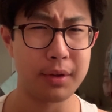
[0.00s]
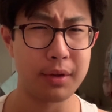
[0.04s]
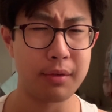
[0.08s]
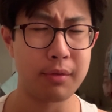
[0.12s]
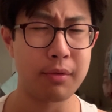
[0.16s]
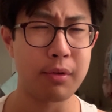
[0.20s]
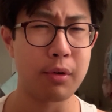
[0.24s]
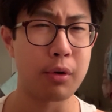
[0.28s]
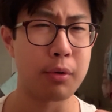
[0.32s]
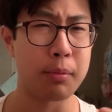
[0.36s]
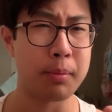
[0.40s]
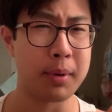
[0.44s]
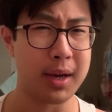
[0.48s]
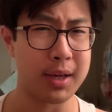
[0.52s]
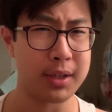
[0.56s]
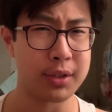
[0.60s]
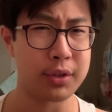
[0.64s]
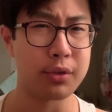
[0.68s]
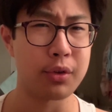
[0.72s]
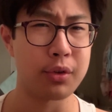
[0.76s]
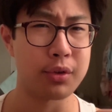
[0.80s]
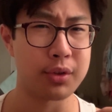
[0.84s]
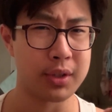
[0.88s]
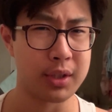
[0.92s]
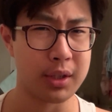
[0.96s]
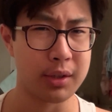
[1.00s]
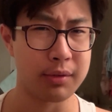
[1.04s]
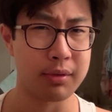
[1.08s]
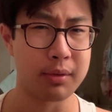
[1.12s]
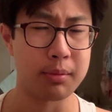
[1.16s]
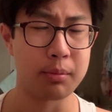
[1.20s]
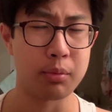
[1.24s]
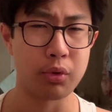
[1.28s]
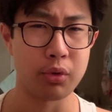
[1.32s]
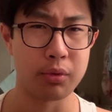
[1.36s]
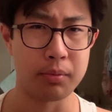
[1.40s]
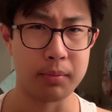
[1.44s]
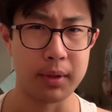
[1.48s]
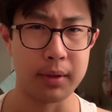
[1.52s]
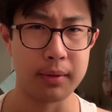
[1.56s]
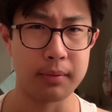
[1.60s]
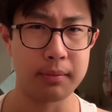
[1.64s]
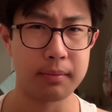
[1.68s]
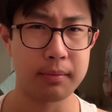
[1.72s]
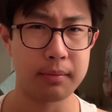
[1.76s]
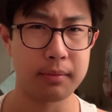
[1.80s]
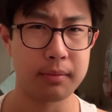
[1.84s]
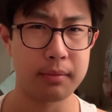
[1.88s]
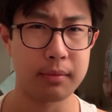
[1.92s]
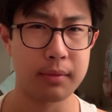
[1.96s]
for a person on self-improvement.
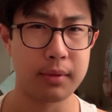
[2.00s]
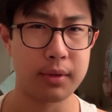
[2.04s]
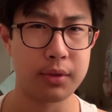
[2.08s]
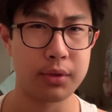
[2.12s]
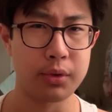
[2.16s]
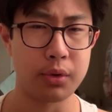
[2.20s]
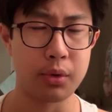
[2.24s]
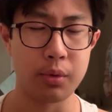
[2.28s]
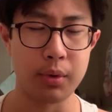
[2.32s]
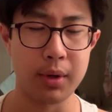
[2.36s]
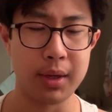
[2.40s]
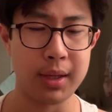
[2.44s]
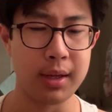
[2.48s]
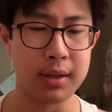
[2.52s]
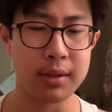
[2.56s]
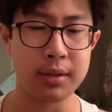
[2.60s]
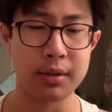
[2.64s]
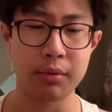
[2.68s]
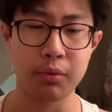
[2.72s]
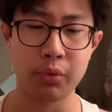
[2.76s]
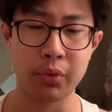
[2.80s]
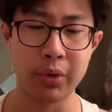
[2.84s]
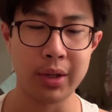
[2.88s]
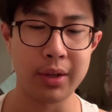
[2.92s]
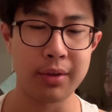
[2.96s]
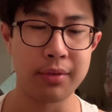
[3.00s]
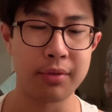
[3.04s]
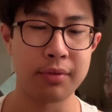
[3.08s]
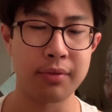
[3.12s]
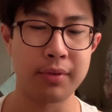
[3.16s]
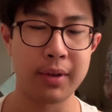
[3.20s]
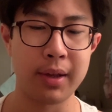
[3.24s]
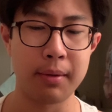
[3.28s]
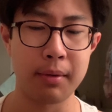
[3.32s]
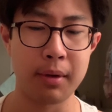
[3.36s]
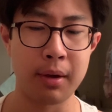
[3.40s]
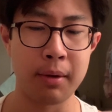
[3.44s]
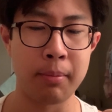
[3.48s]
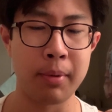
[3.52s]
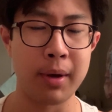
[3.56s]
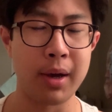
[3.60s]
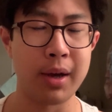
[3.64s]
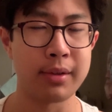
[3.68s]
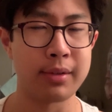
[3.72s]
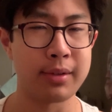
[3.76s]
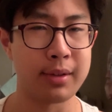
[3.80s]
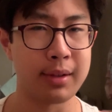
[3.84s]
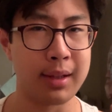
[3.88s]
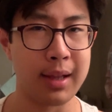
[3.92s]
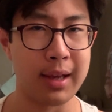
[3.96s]
So it doesn't really fit a
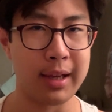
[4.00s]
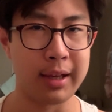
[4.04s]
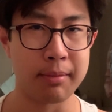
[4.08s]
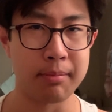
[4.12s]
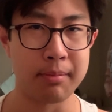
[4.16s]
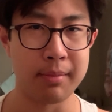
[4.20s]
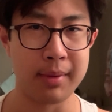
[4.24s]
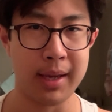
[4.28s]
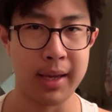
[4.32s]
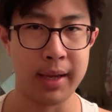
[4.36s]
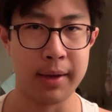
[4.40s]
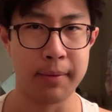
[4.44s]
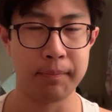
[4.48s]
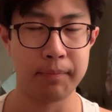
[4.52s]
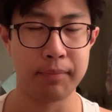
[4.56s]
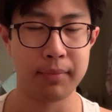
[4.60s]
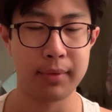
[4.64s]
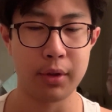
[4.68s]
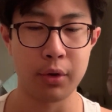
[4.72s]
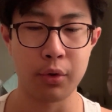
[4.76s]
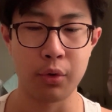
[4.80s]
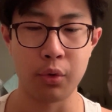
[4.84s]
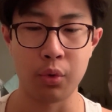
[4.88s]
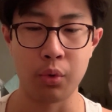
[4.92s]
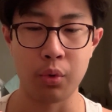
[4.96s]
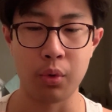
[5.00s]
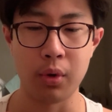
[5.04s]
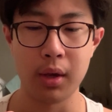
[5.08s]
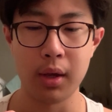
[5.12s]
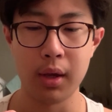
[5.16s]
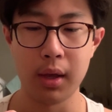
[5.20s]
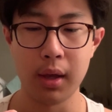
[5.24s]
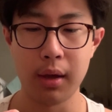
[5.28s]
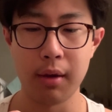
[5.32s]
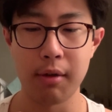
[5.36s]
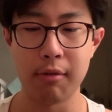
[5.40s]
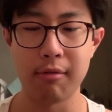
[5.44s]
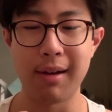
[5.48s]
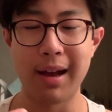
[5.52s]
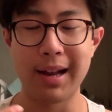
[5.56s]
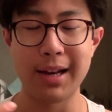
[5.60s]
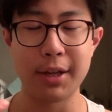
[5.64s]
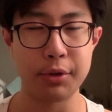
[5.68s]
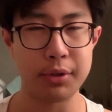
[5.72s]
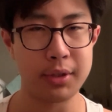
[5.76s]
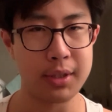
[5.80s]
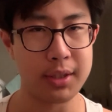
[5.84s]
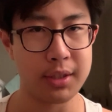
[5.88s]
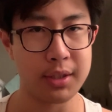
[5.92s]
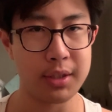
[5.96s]
person like me who
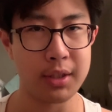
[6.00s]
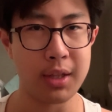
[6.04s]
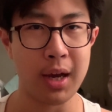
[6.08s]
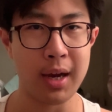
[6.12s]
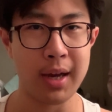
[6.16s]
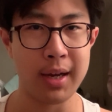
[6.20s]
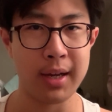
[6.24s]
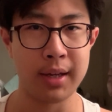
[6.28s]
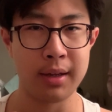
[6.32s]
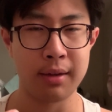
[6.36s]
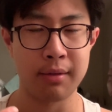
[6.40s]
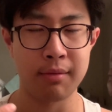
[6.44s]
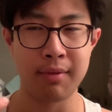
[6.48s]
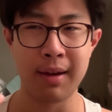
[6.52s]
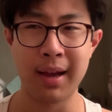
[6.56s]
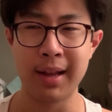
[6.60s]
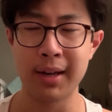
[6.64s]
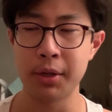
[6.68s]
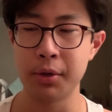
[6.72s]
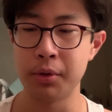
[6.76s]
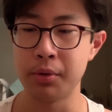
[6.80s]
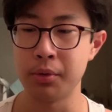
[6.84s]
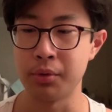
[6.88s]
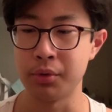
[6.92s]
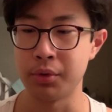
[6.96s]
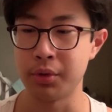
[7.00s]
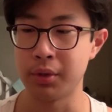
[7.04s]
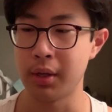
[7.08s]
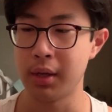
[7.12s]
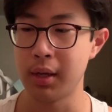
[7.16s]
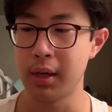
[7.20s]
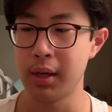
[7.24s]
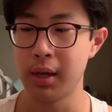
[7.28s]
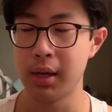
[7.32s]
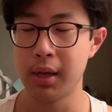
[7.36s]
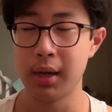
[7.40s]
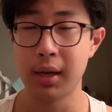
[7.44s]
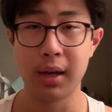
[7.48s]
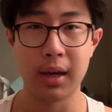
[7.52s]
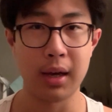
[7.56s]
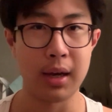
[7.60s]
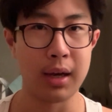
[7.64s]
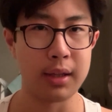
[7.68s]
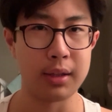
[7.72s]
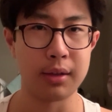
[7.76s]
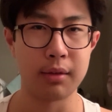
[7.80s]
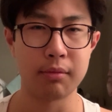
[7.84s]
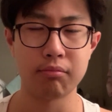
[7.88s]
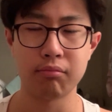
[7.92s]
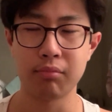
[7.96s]
values his diet, values
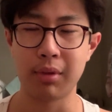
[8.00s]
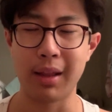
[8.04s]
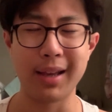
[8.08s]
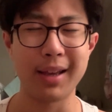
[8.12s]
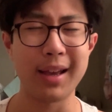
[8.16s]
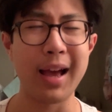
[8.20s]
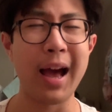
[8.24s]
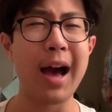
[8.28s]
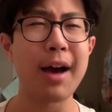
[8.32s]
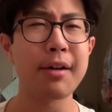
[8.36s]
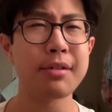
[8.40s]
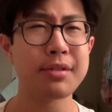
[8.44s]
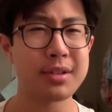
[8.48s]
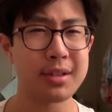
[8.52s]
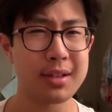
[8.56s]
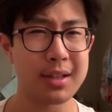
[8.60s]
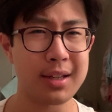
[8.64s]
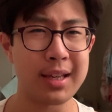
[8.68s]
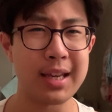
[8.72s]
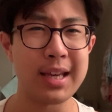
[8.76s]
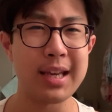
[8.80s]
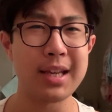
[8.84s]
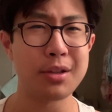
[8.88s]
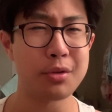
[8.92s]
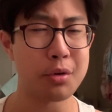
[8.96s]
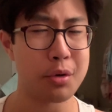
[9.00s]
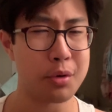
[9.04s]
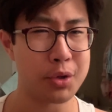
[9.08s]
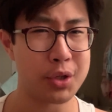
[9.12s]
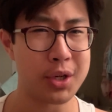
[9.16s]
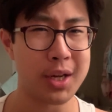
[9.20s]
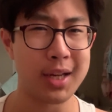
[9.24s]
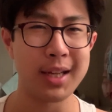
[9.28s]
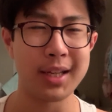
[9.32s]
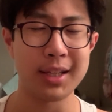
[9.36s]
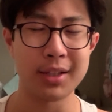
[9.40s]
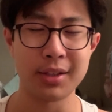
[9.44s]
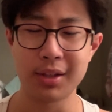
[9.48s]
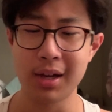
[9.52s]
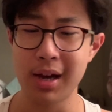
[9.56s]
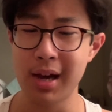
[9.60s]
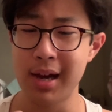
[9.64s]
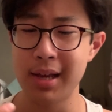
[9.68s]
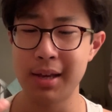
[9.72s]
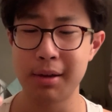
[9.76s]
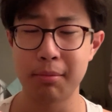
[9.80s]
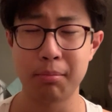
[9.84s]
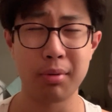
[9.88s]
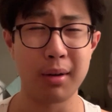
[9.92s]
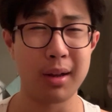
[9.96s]
uh, the ketogenic
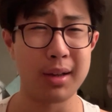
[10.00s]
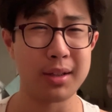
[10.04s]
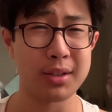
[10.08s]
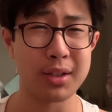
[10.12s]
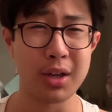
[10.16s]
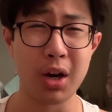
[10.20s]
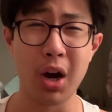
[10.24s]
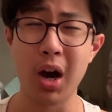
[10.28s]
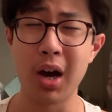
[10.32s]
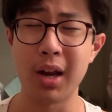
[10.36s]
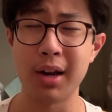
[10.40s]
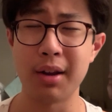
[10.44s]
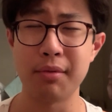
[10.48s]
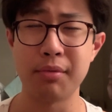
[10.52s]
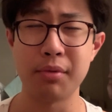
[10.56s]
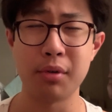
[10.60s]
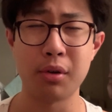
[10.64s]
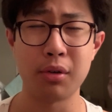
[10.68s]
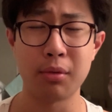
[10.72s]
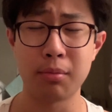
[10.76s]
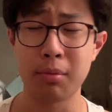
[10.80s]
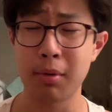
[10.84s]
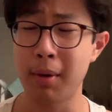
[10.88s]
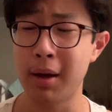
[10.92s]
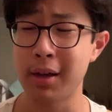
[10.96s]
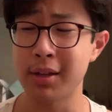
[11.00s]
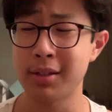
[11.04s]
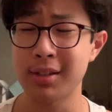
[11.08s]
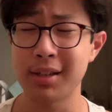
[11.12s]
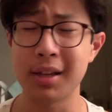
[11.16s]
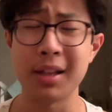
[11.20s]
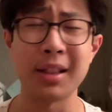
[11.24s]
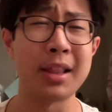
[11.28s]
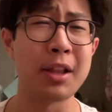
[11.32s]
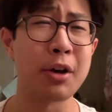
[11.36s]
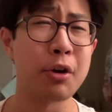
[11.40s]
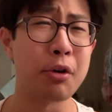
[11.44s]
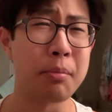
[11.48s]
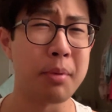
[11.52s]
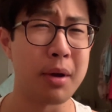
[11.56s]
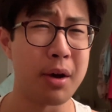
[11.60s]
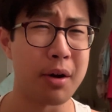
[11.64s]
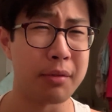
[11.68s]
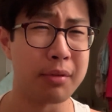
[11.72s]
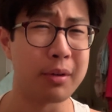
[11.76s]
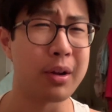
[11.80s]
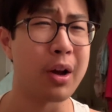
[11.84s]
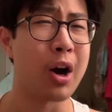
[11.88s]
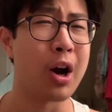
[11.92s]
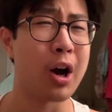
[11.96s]
diet plus carnivore plus a little bit
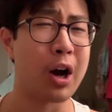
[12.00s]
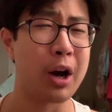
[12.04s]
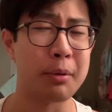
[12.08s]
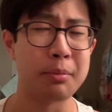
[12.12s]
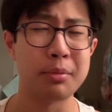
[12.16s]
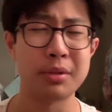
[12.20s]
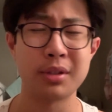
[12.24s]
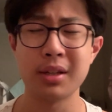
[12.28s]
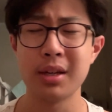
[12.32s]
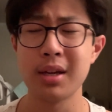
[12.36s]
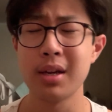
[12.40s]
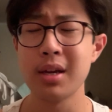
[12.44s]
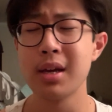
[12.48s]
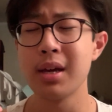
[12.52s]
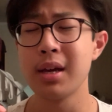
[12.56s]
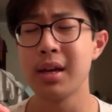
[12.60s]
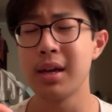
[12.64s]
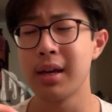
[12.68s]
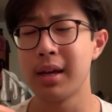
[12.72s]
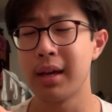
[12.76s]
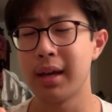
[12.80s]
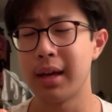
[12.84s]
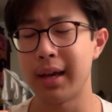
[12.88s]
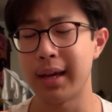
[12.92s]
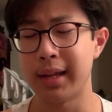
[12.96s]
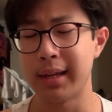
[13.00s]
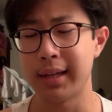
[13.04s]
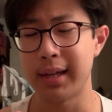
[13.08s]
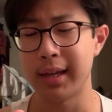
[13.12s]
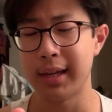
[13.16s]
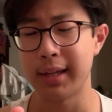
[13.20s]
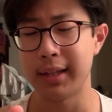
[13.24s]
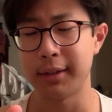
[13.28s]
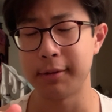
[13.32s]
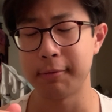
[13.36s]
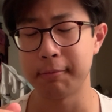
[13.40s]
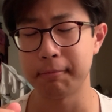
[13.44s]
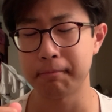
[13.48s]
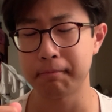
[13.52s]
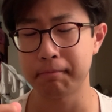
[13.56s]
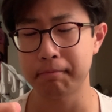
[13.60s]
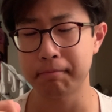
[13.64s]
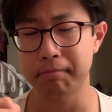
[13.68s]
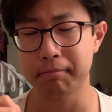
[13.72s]
of carbs and then